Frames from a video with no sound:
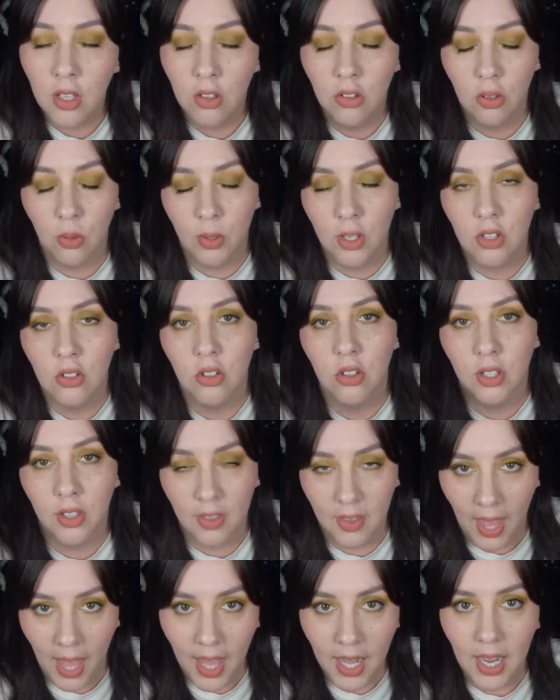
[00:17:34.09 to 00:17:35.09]
So he took
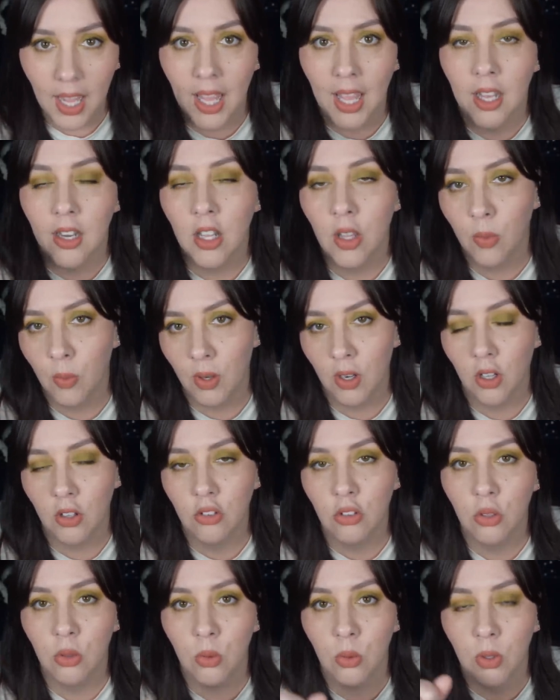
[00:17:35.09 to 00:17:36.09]
that and he went on
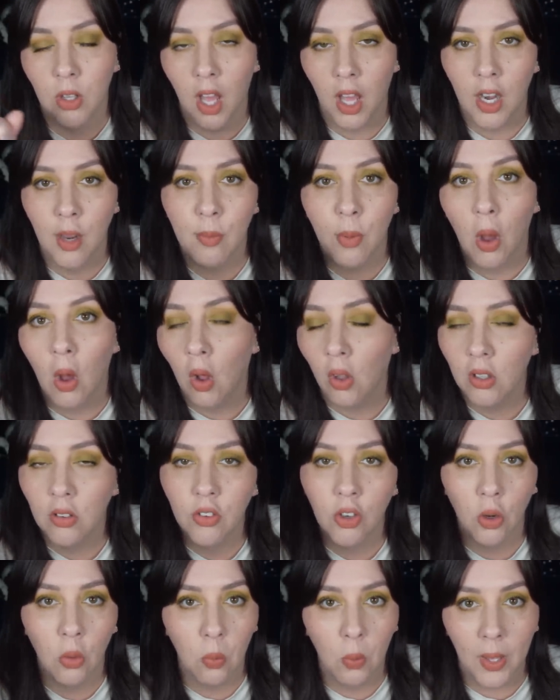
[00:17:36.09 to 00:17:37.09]
to cut up all of
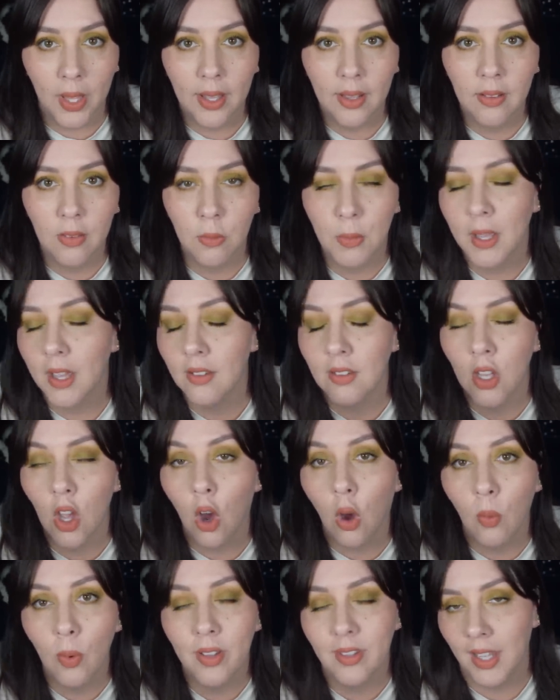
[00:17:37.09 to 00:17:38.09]
her wigs because he
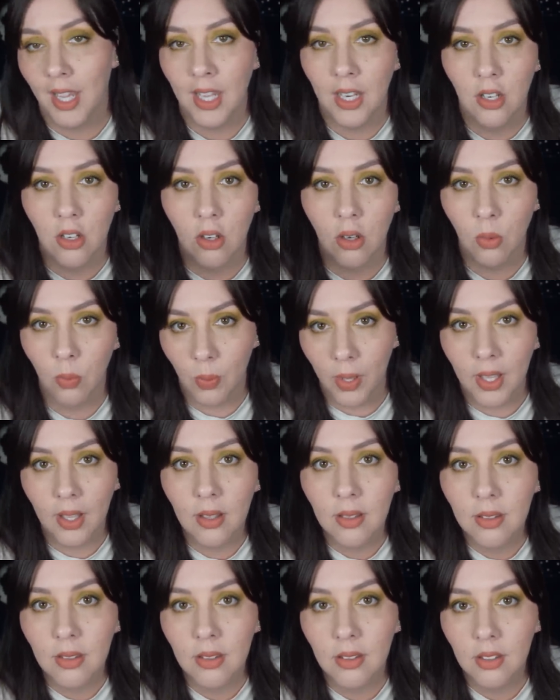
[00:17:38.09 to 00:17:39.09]
always hated her
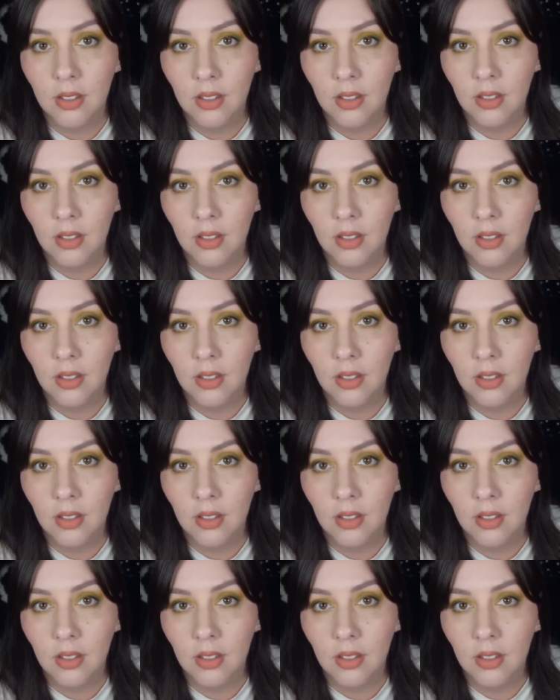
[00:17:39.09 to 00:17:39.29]
wigs.